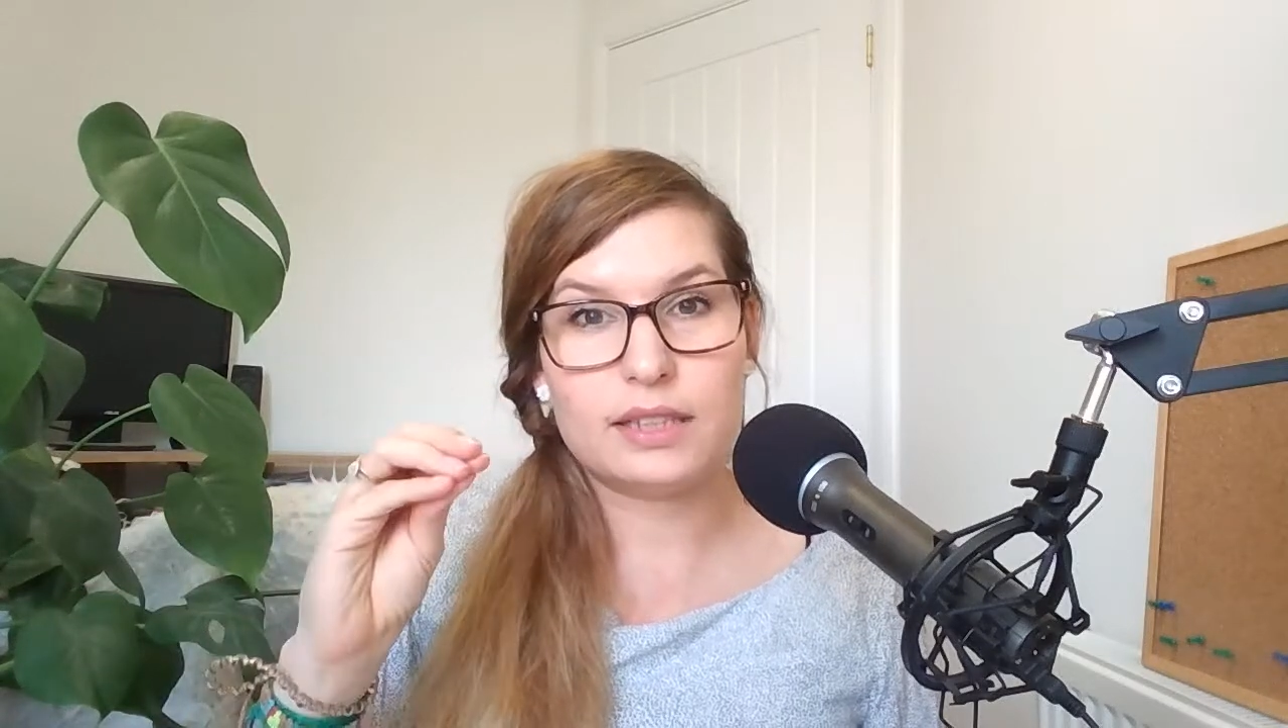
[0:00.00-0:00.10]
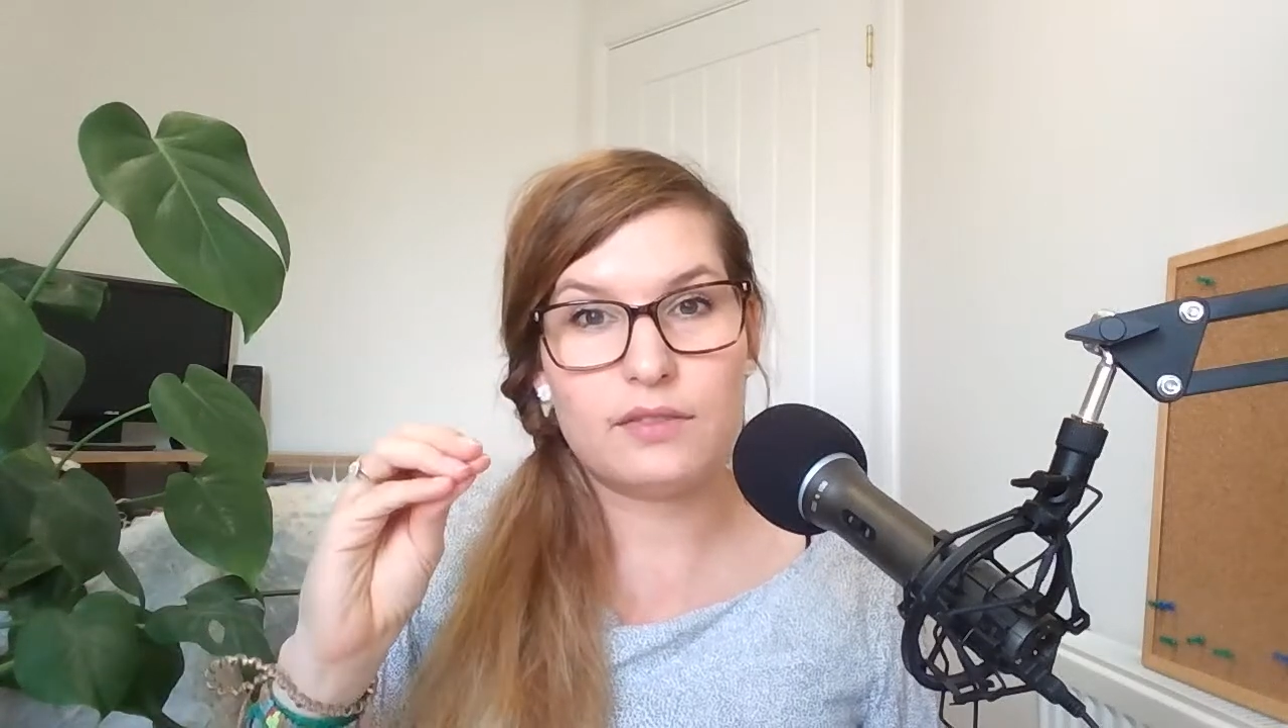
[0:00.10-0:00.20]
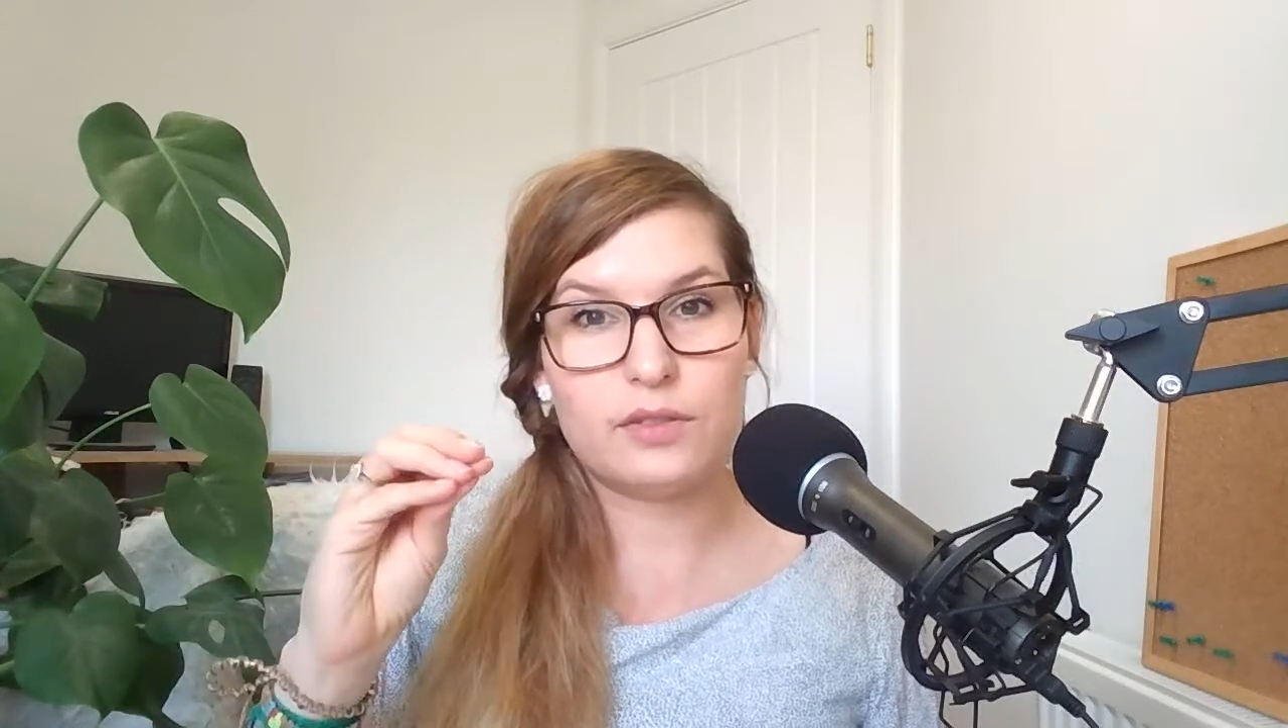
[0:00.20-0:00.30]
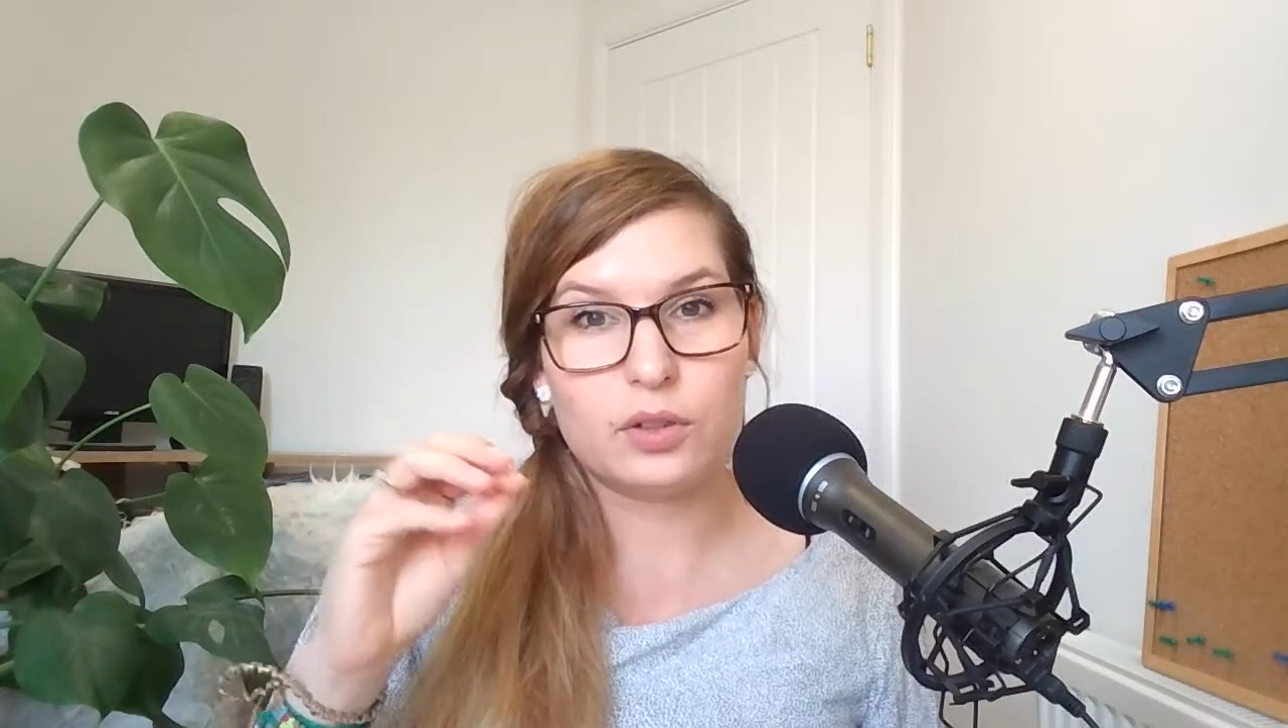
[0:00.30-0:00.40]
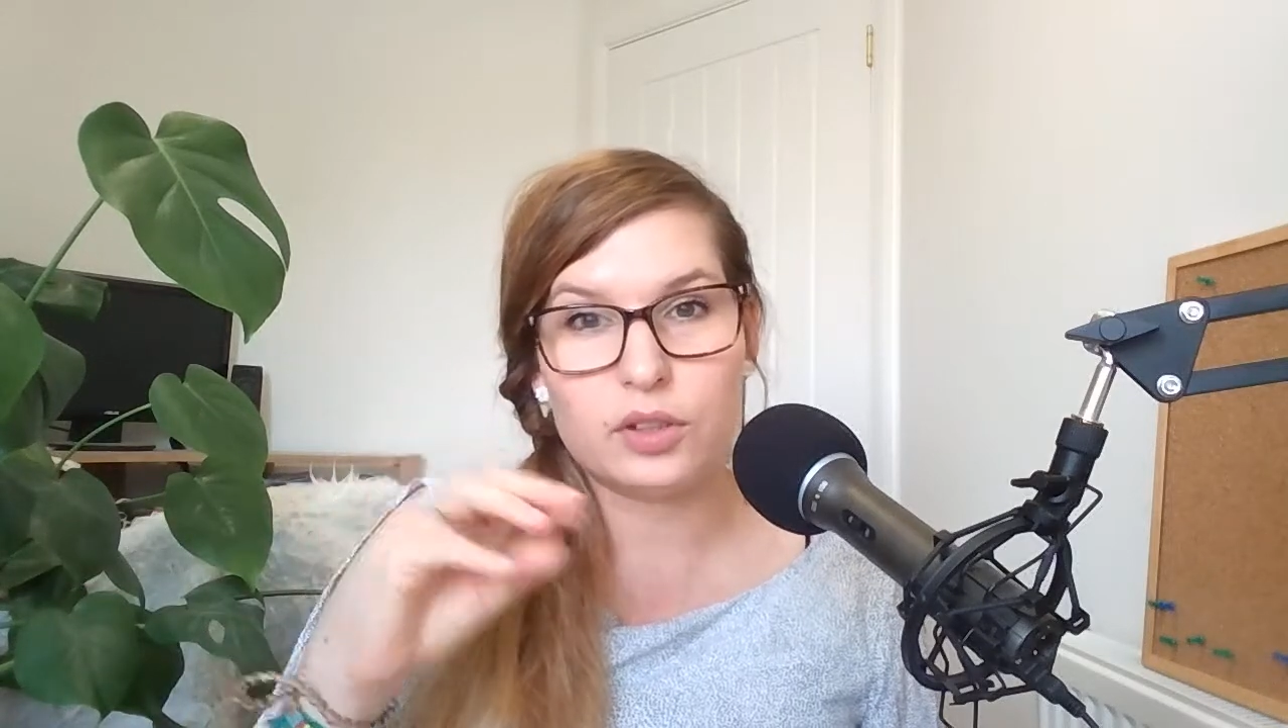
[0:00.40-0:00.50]

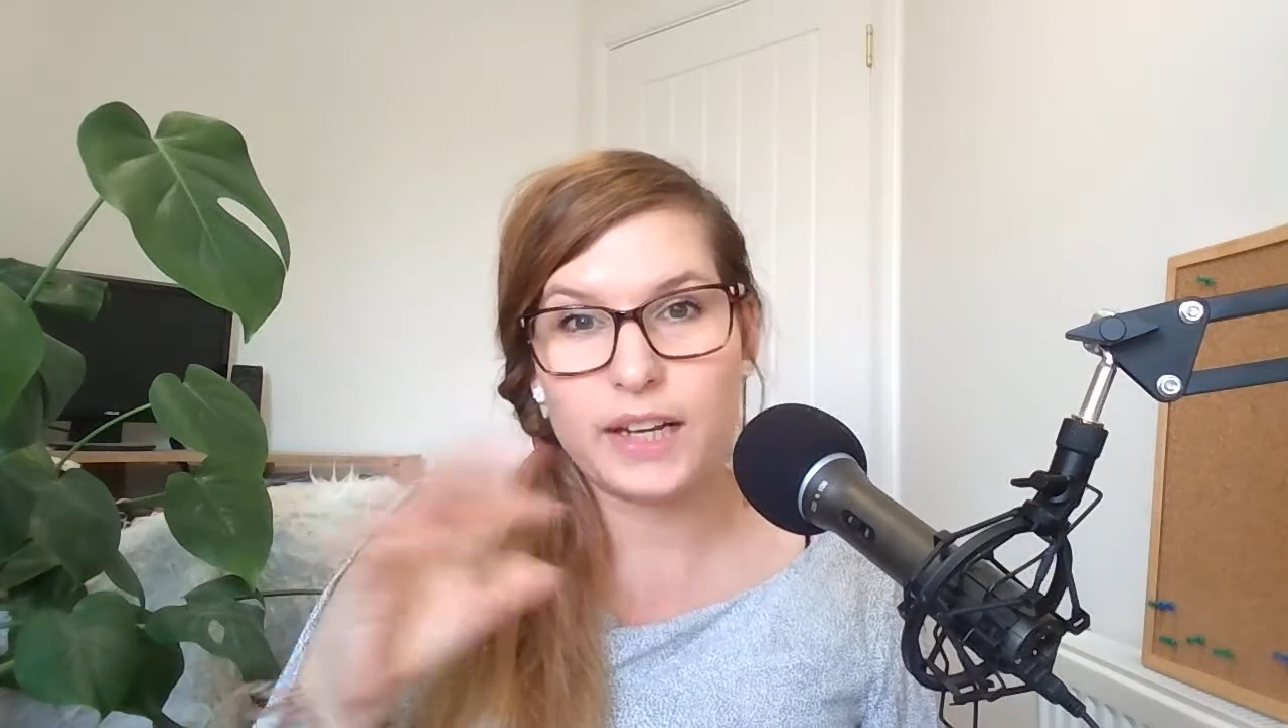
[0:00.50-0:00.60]
if you want to do